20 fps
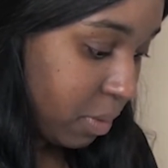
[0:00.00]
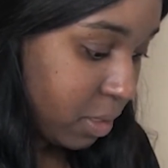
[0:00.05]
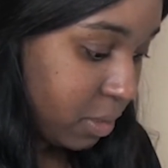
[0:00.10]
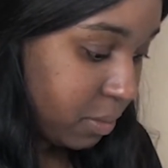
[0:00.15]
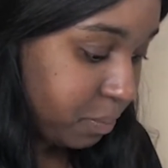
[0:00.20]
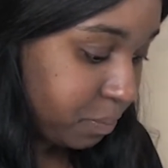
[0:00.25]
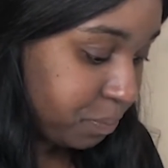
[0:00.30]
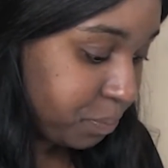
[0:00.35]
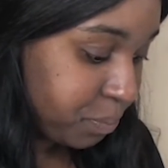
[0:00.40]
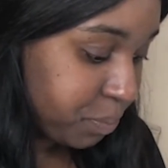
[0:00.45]

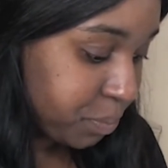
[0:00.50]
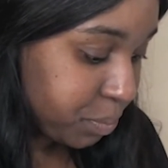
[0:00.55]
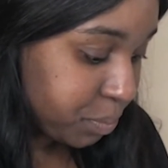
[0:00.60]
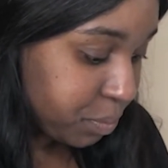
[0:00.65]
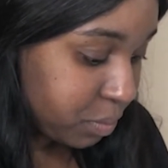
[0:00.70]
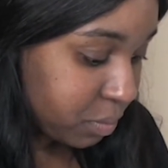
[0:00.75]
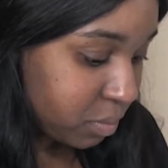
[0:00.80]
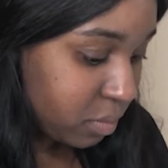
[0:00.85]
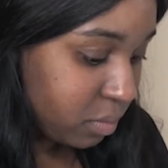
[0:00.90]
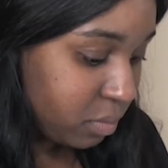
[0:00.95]
But
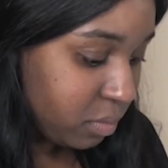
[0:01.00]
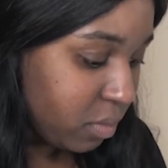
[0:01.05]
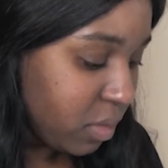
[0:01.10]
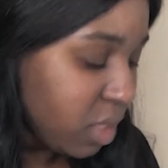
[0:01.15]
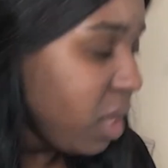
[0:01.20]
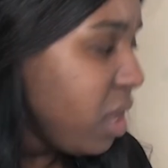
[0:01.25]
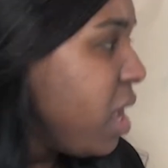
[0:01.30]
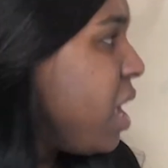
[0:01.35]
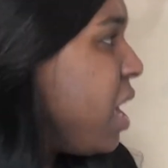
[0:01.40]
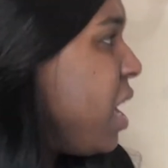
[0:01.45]

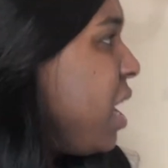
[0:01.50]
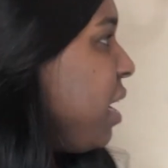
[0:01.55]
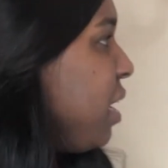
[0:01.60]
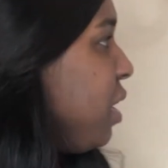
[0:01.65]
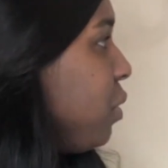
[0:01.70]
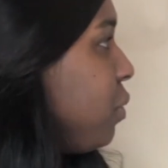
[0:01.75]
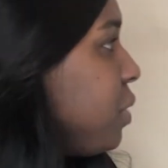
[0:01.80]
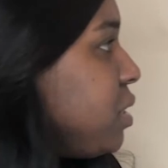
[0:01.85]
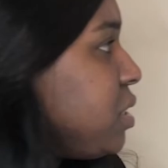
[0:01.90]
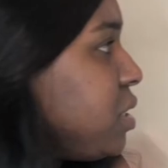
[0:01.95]

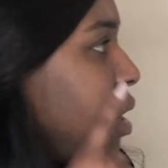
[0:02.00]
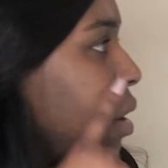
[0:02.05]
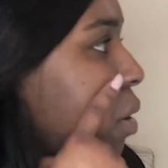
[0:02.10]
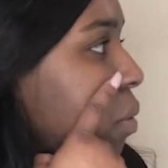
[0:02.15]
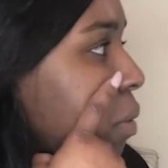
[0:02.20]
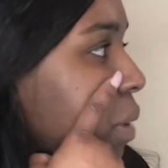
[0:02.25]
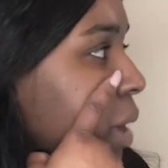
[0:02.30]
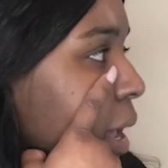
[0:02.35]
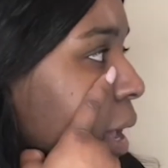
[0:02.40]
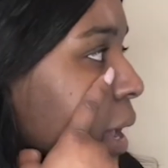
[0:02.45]
it was
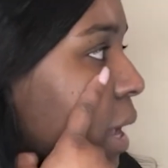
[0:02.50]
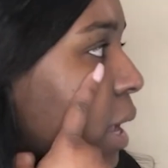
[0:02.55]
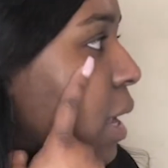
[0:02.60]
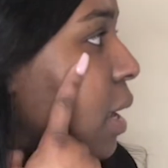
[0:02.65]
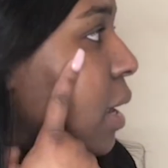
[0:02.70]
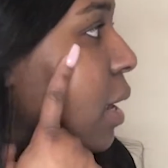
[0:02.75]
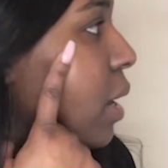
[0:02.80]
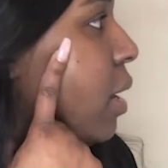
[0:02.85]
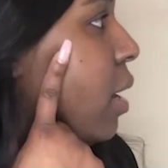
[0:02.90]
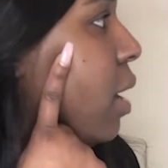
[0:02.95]

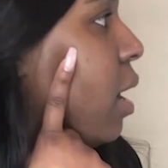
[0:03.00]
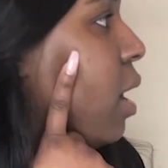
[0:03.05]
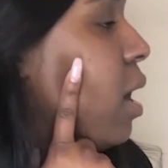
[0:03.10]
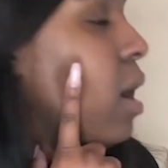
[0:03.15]
okay.